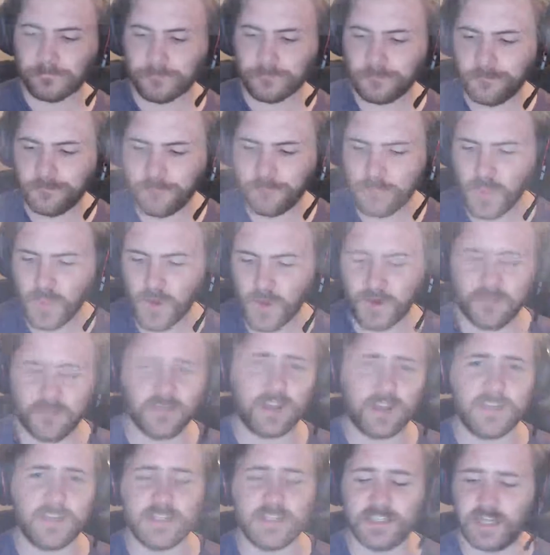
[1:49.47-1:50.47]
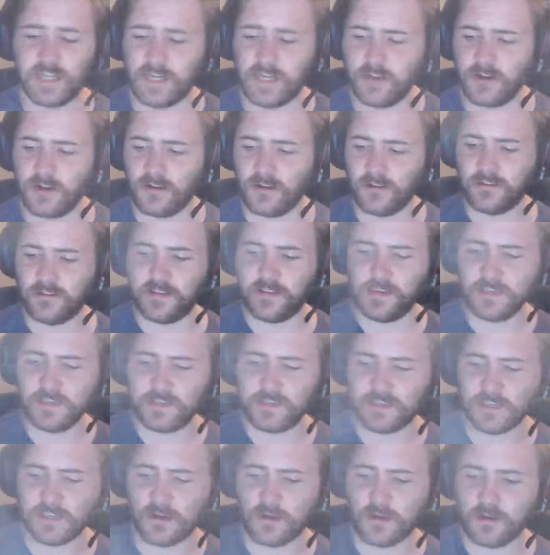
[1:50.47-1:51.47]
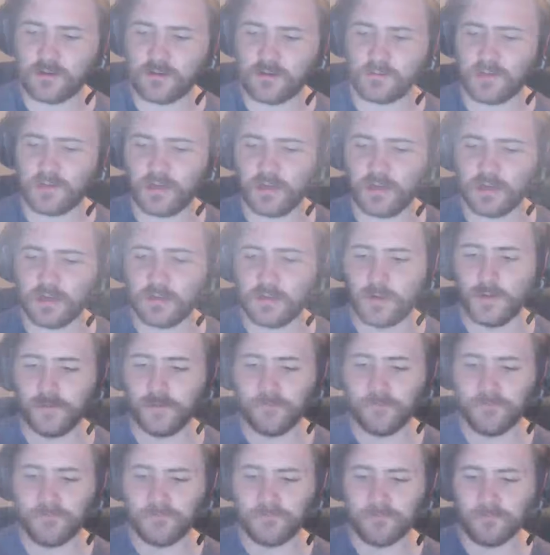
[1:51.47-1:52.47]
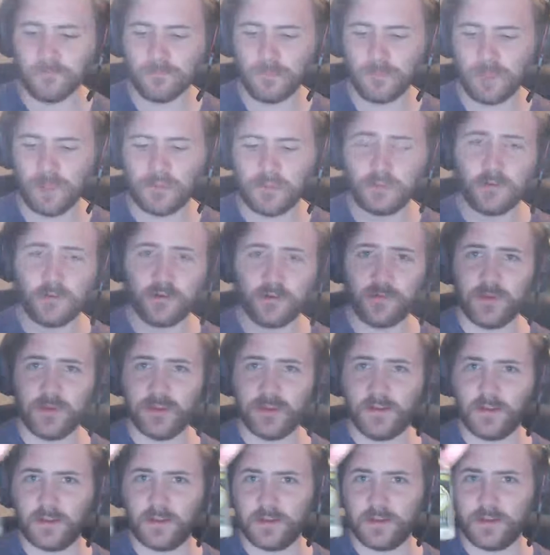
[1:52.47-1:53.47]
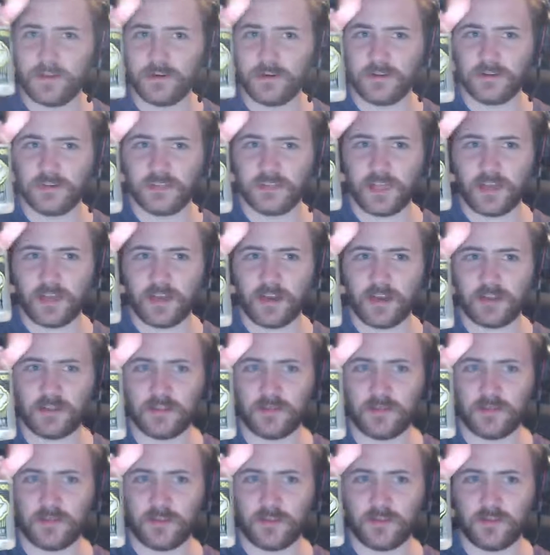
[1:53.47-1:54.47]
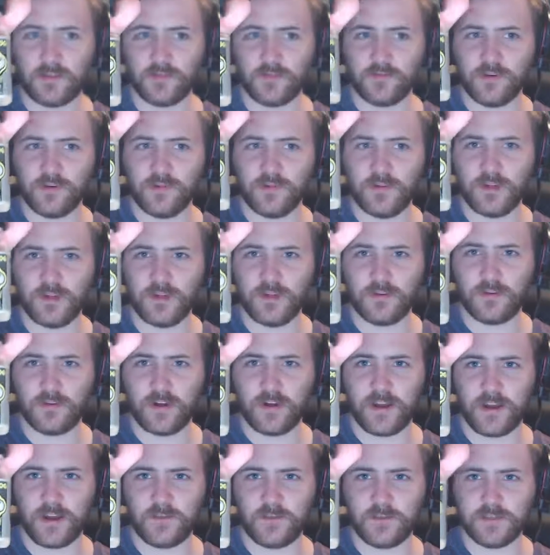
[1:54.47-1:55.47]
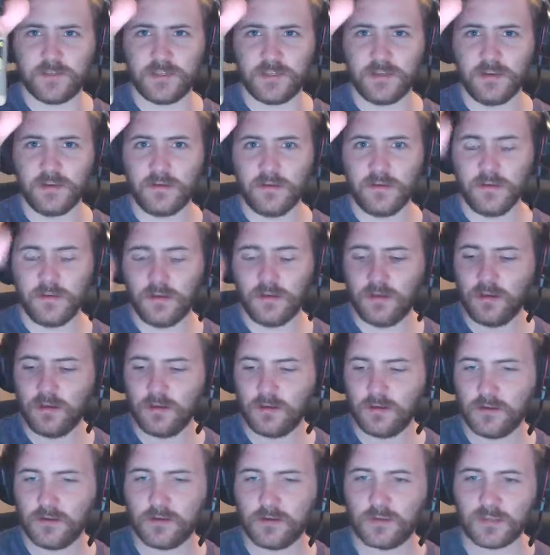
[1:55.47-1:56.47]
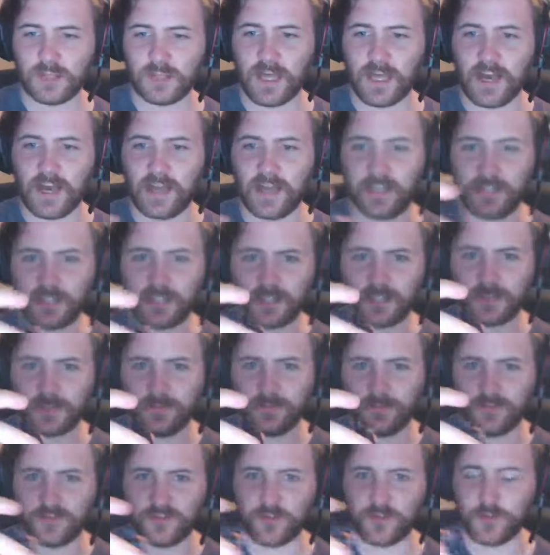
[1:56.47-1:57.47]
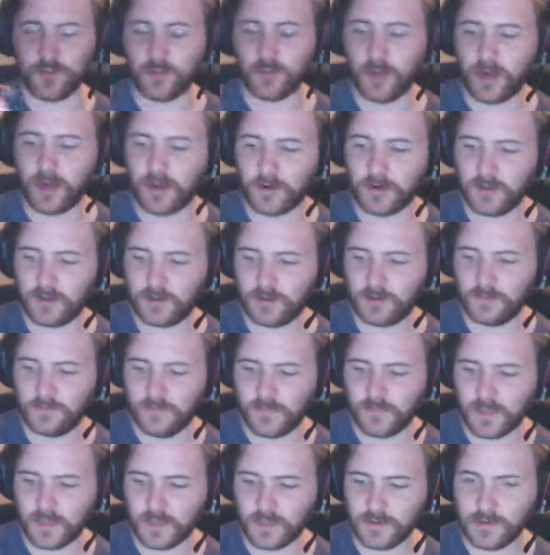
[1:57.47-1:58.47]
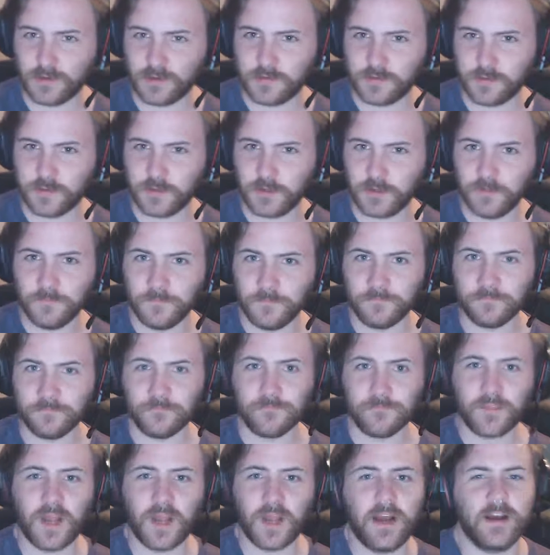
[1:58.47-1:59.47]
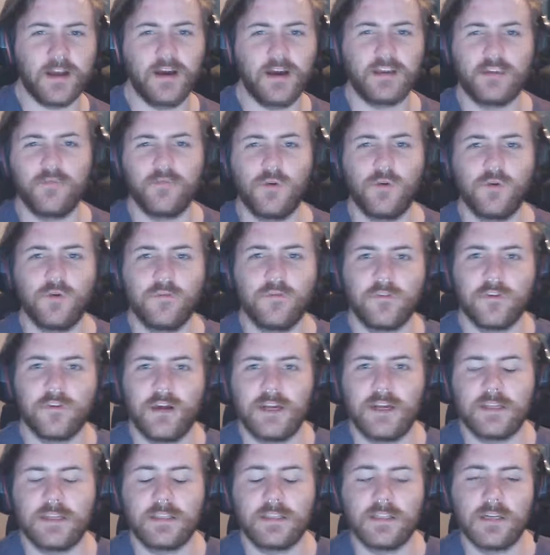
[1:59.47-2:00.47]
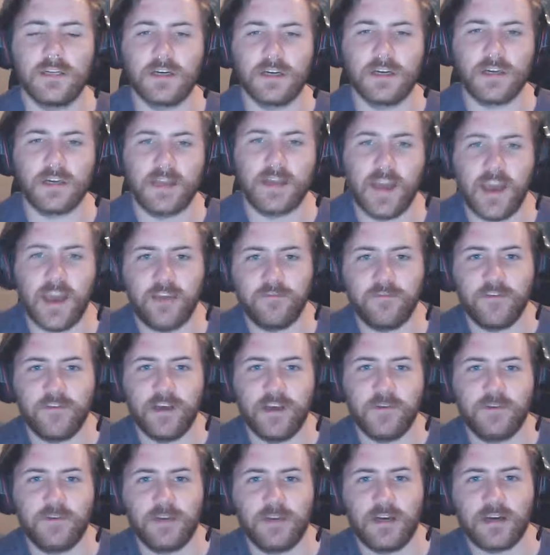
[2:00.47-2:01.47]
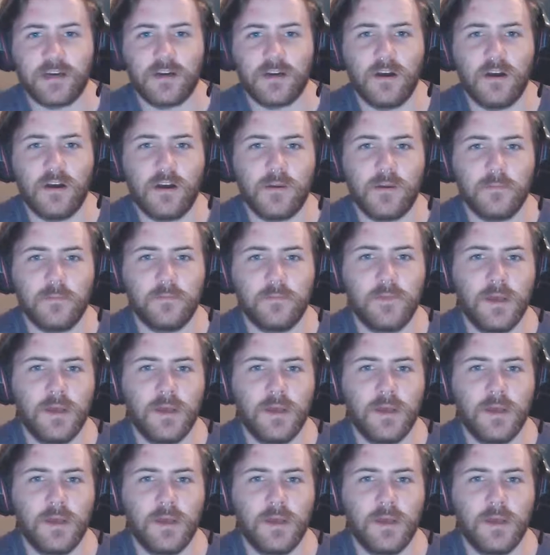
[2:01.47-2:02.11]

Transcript: And I forgot to say, all of these are 30 milliliters. I got them in 3 milligrams, glass, dripper bottle, the usual. I got them over at canvape.com.